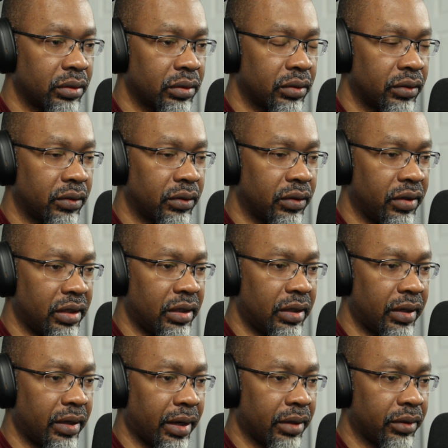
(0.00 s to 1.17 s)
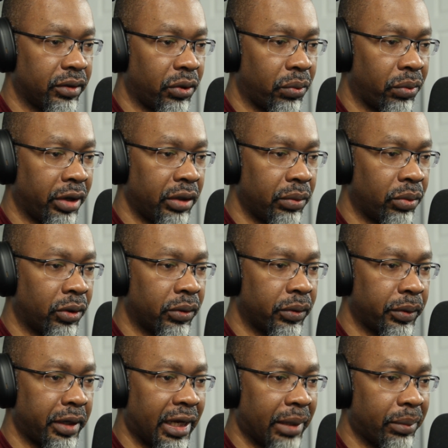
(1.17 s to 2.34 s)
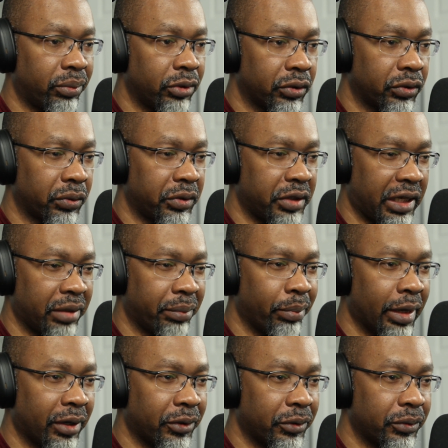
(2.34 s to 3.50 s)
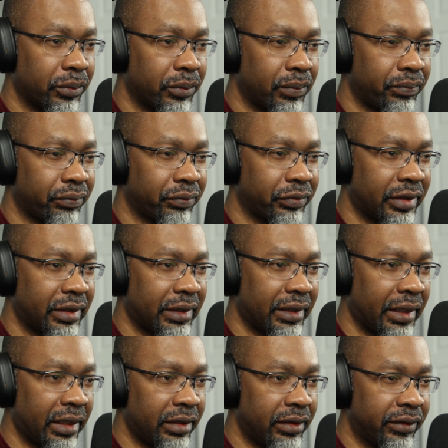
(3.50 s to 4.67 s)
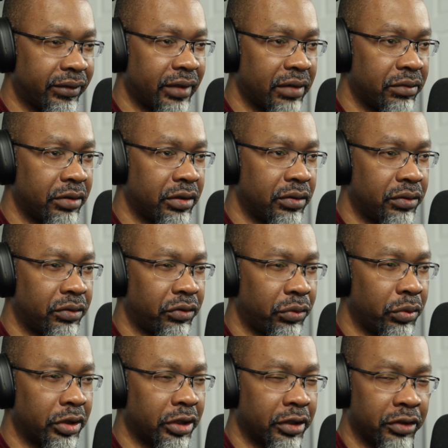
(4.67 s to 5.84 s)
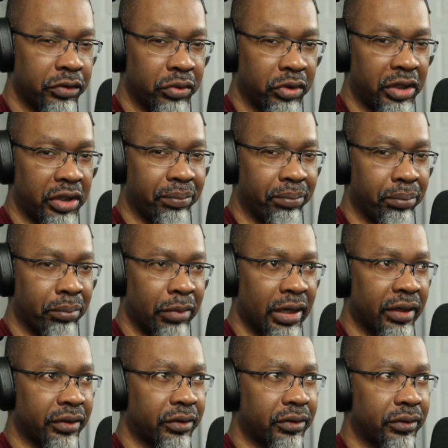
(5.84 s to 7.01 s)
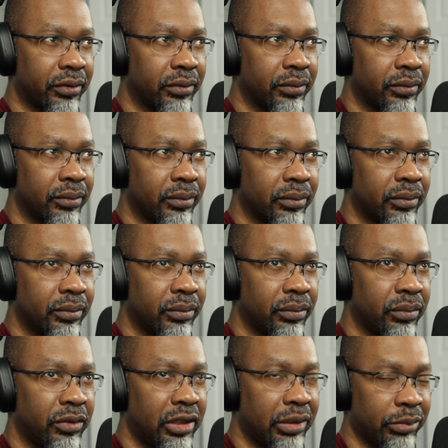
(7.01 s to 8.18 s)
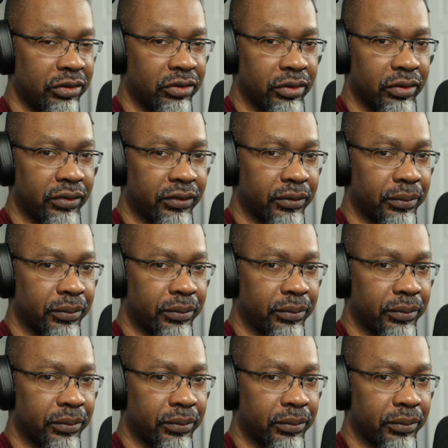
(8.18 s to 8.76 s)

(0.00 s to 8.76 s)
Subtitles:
the WhiteWall app will create about 87 to 100 mock images.